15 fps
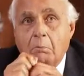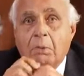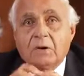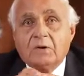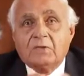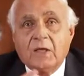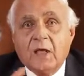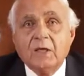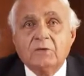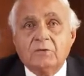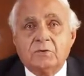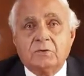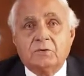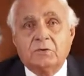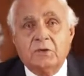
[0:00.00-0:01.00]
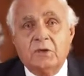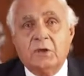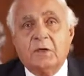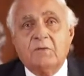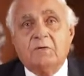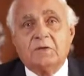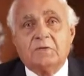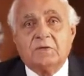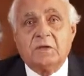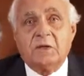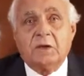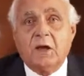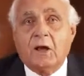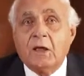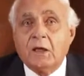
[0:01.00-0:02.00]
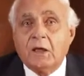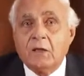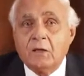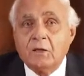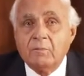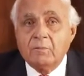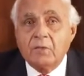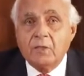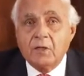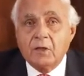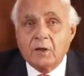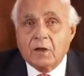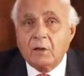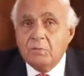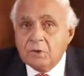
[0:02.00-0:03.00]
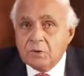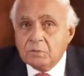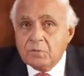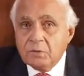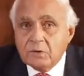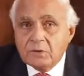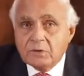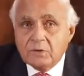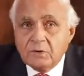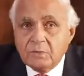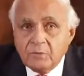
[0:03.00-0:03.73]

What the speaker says: But thanks to the never say die commitment